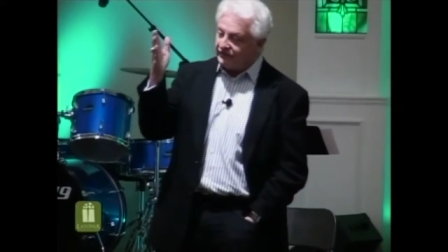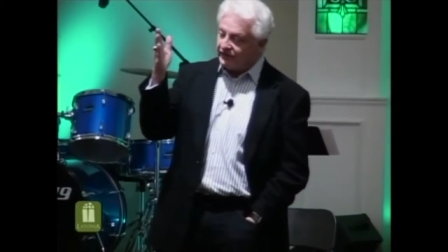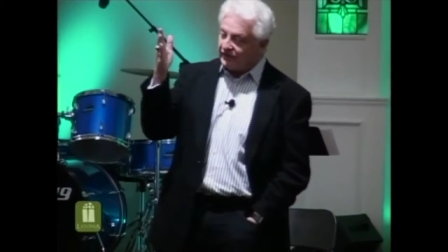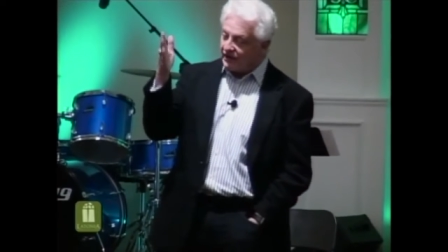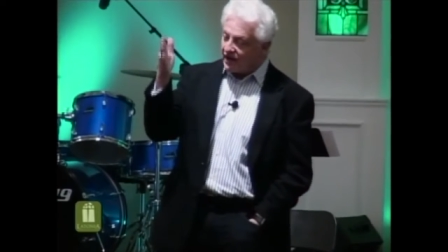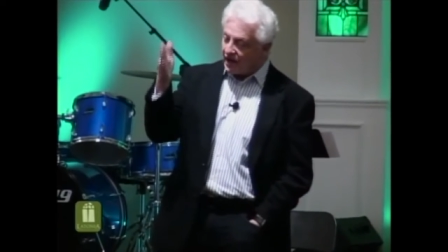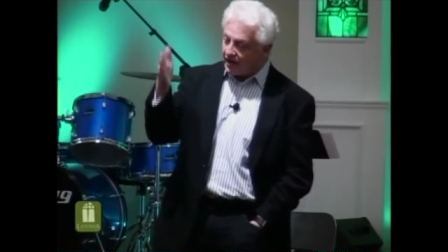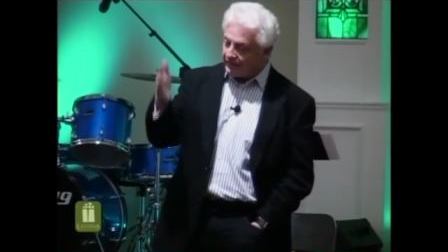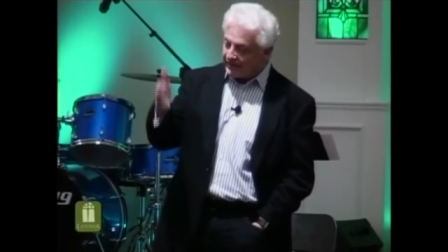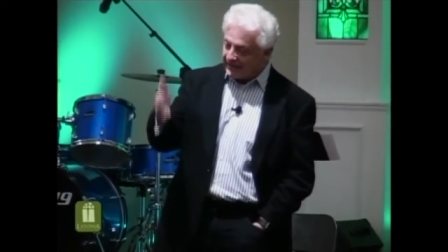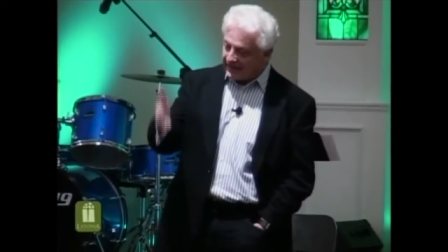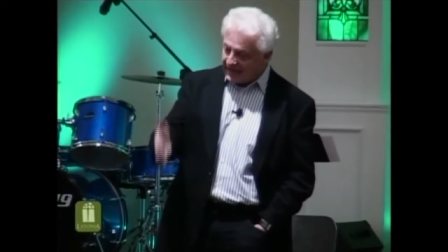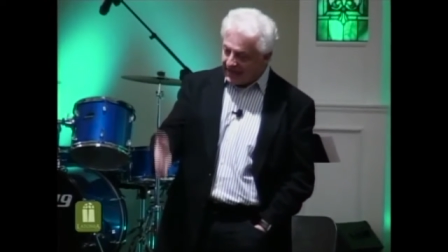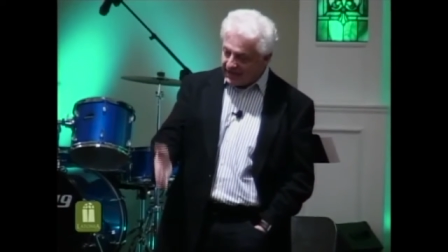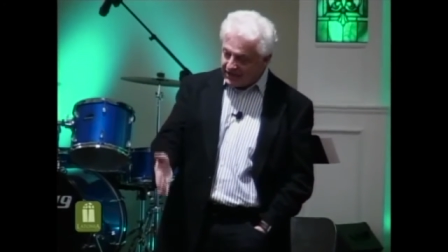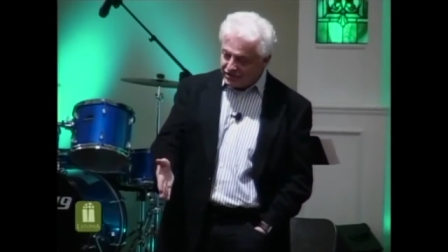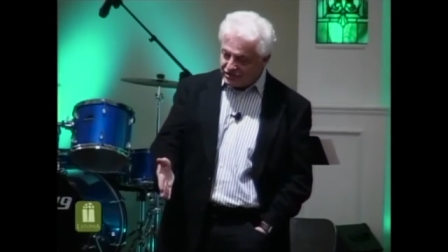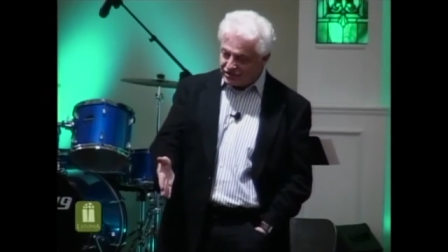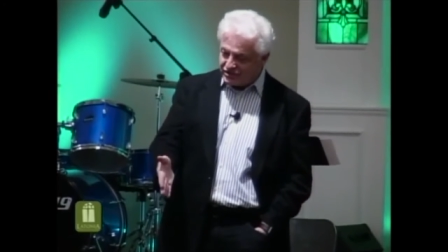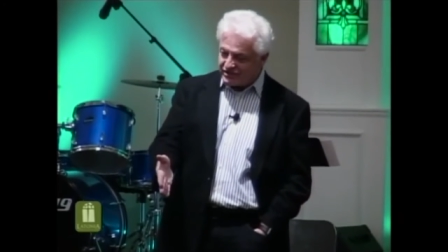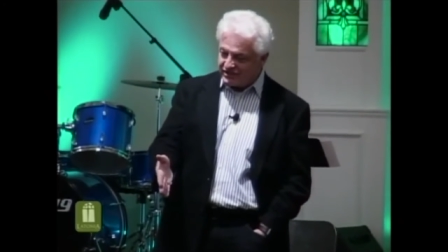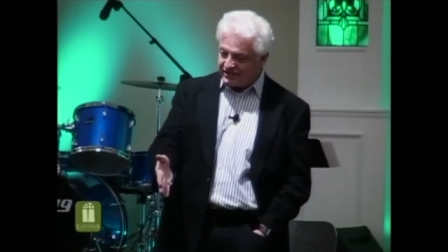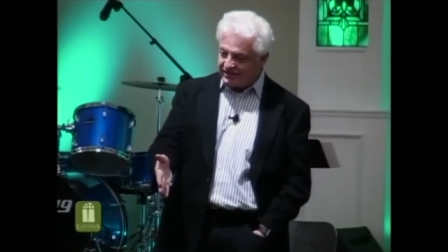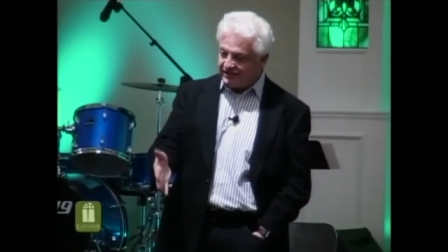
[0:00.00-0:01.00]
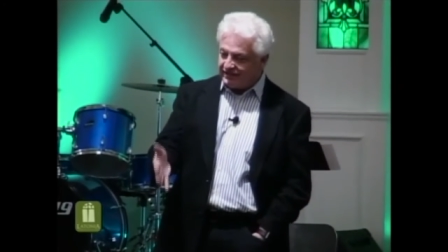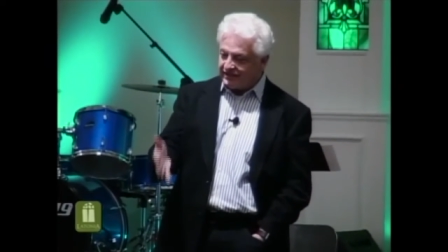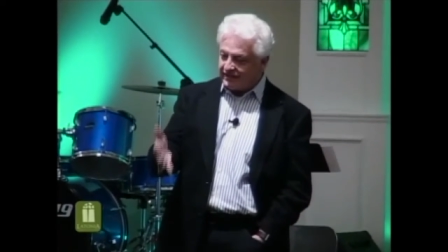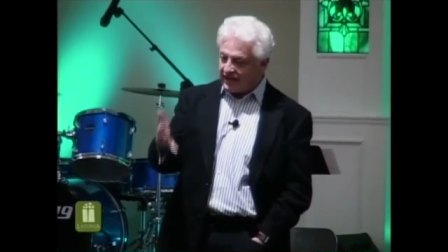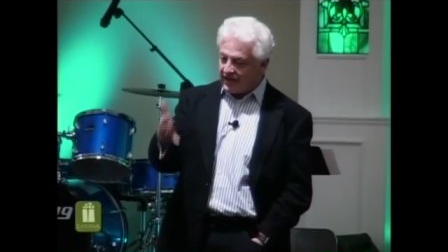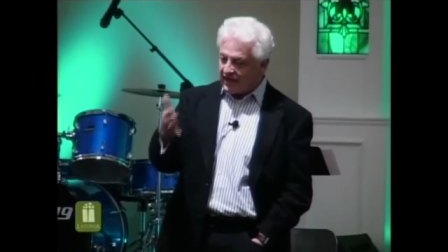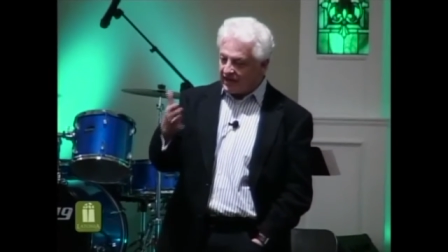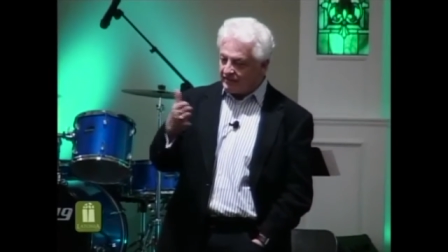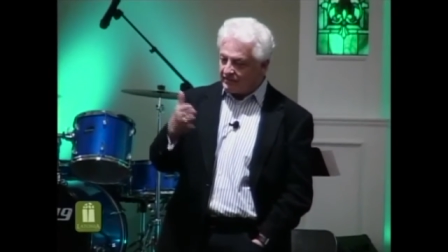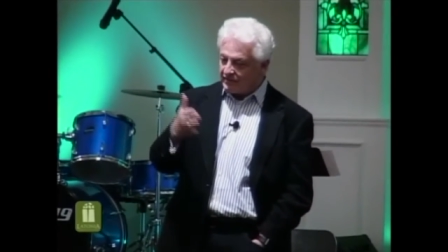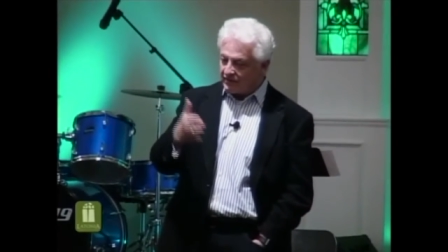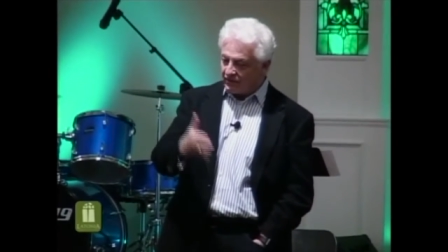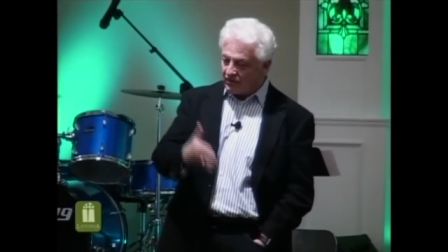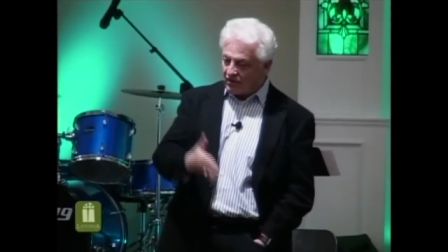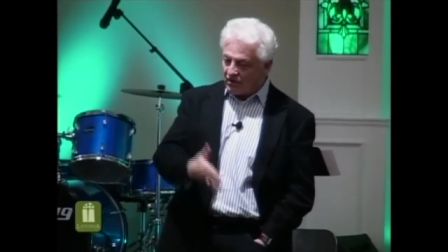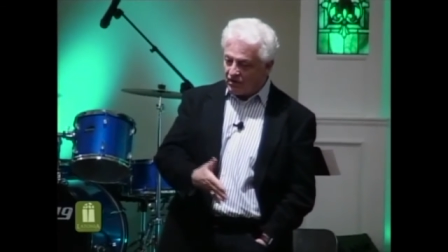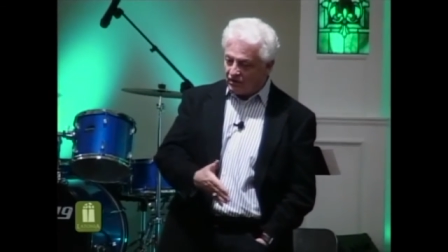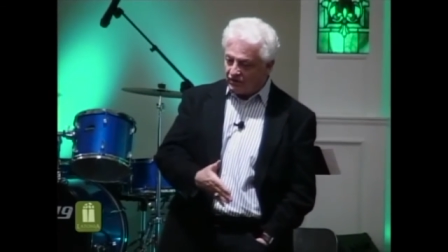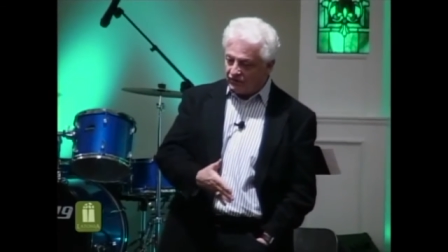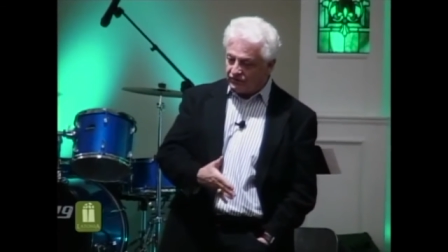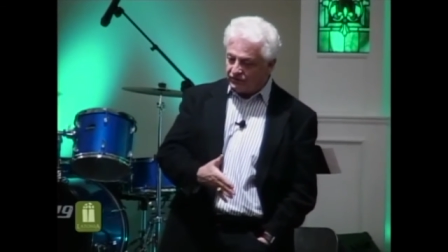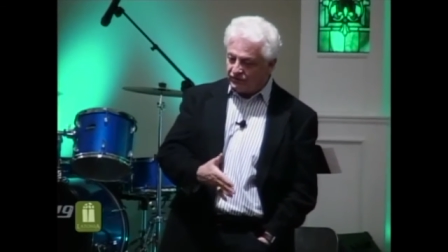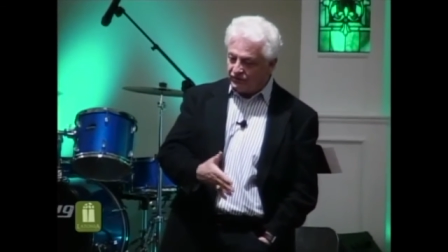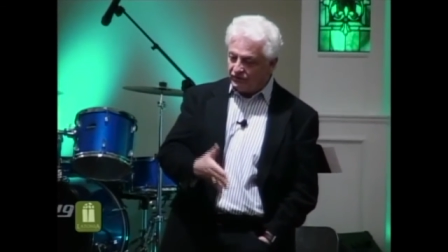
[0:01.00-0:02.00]
denomination that I
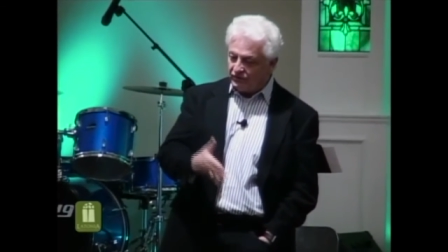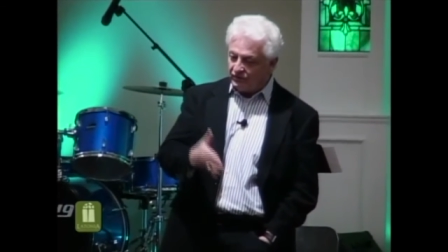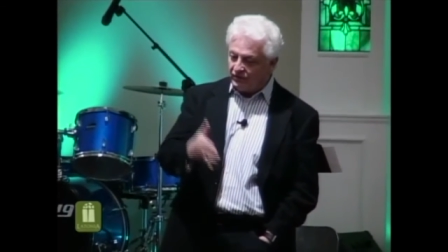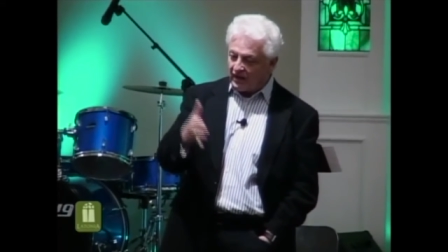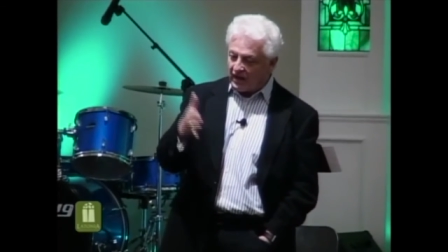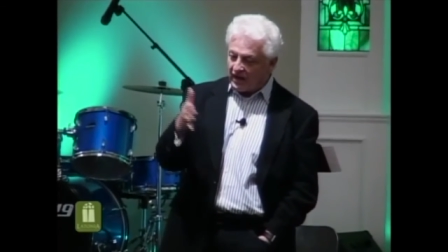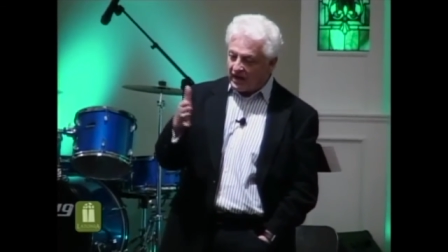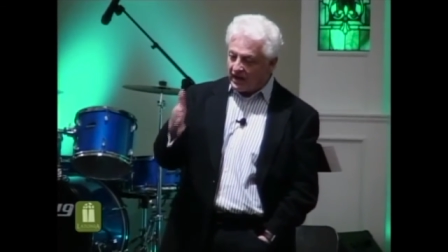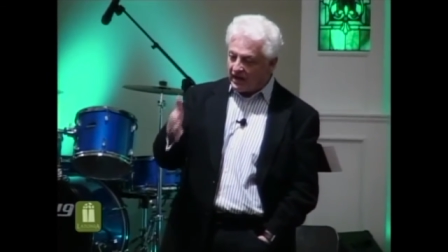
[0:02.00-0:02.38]
belong to.